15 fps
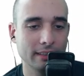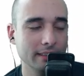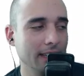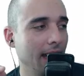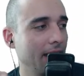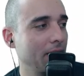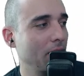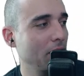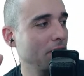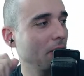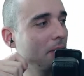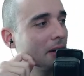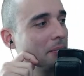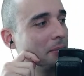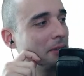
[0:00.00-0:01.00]
yeah, I don't know if I
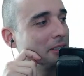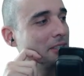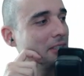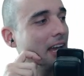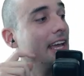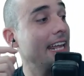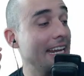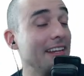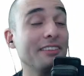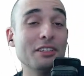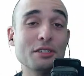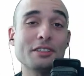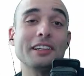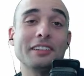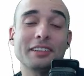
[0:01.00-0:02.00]
want to put, it is
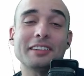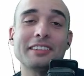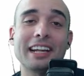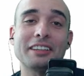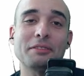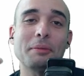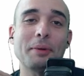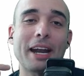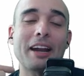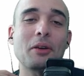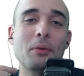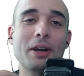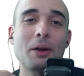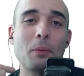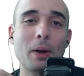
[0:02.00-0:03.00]
hugely successful, but I don't
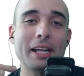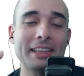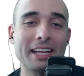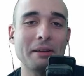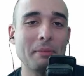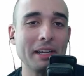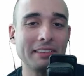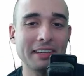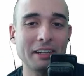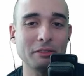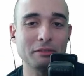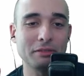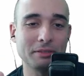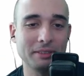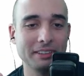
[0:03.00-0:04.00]
want to write that
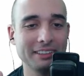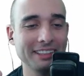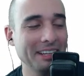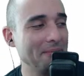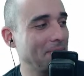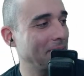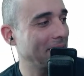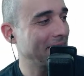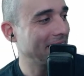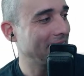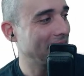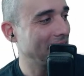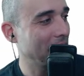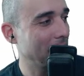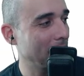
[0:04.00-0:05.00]
myself and put it in
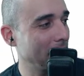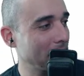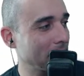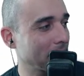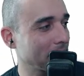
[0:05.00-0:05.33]
there. You know what I mean?